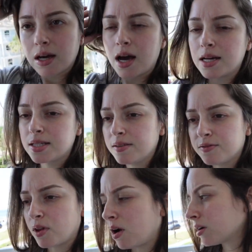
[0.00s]
I didn't
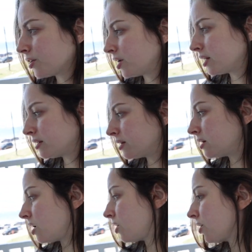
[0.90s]
vlog or anything,
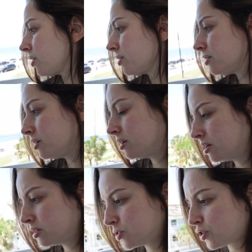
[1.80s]
our
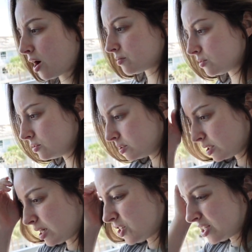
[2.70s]
travels.
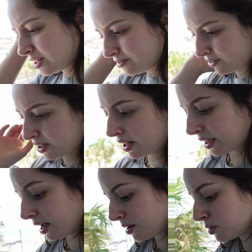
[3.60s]
I just didn't feel like
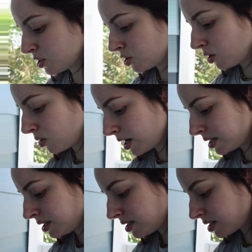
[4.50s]
it. I
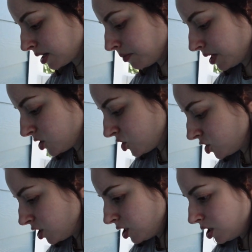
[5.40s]
didn't sleep
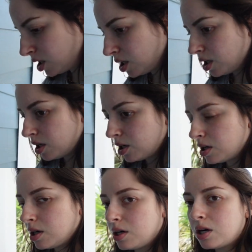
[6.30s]
much.
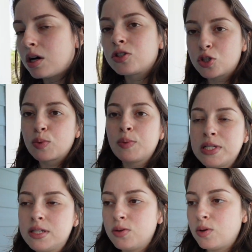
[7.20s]
Oh, so we
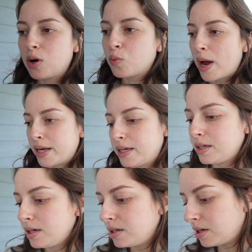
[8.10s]
went to a
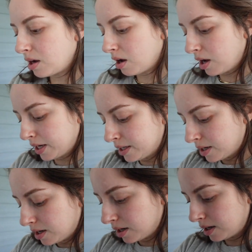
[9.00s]
wedding on
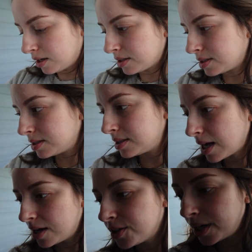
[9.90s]

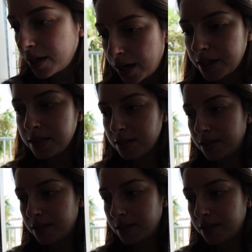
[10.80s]
Saturday night,